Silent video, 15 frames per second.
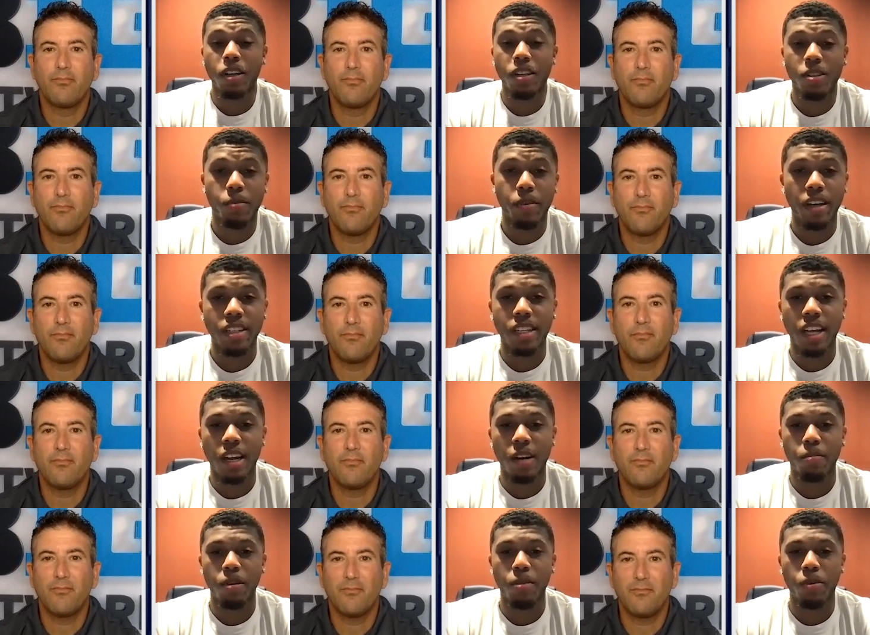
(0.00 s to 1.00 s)
Speaker 1: to surprise a lot of
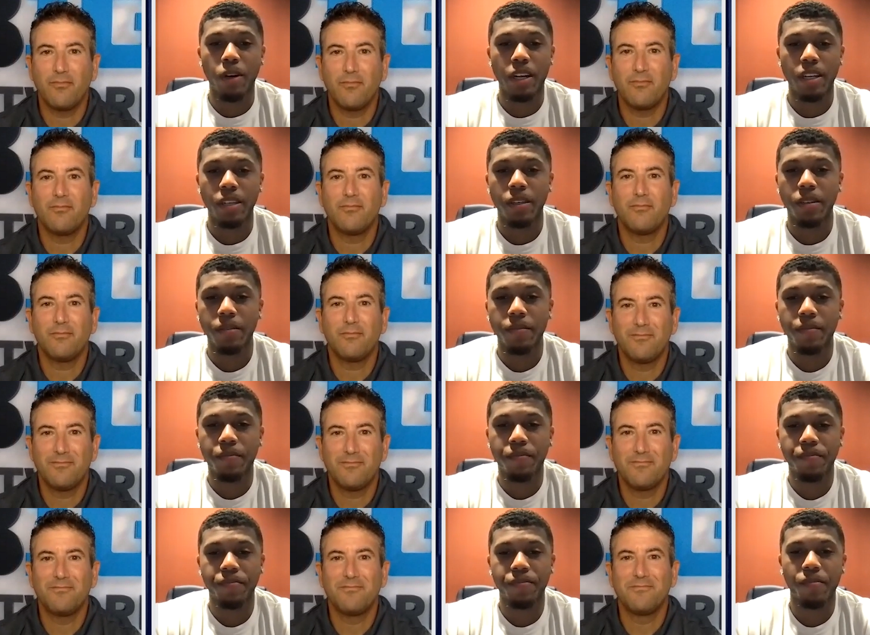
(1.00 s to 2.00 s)
people, Andy.
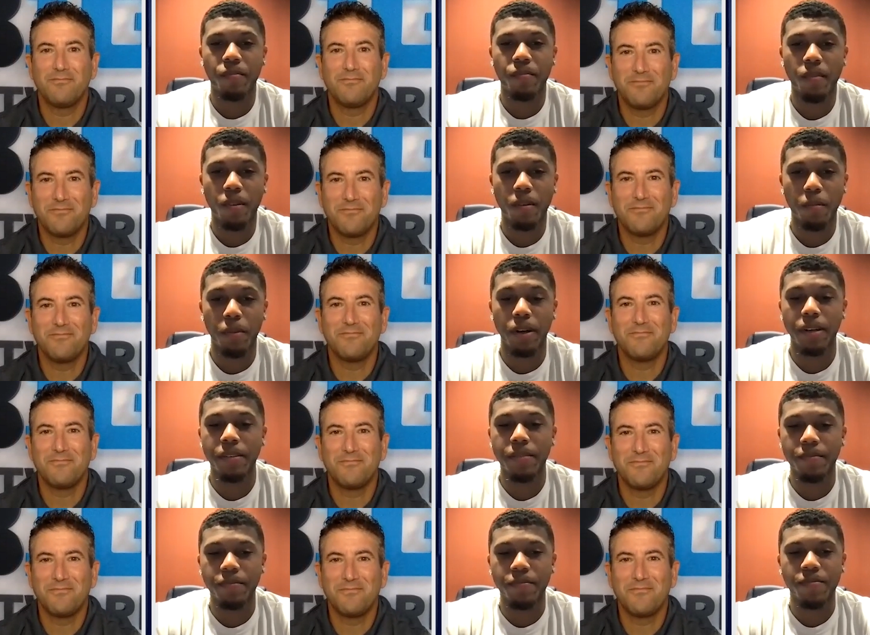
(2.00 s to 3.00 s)
But
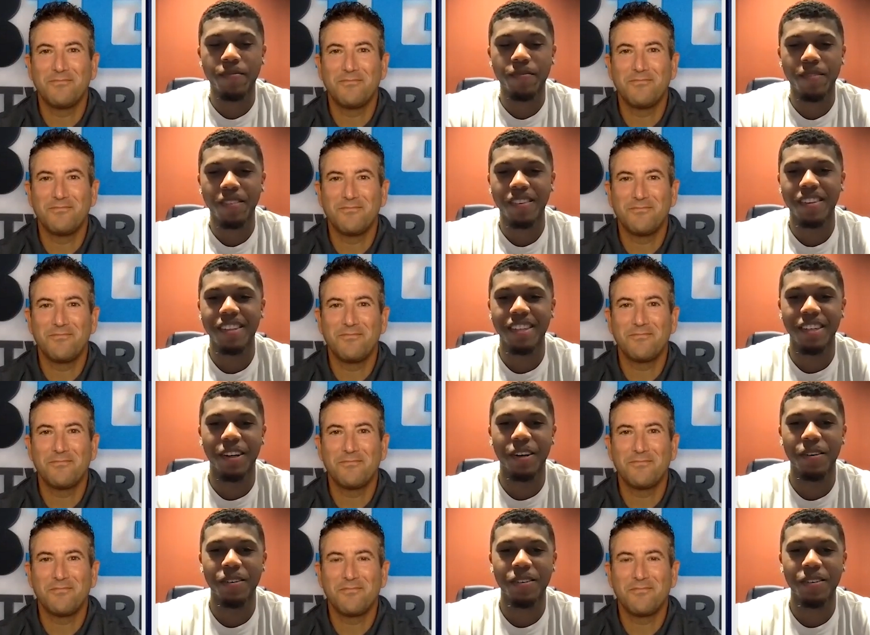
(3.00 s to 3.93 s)
you know,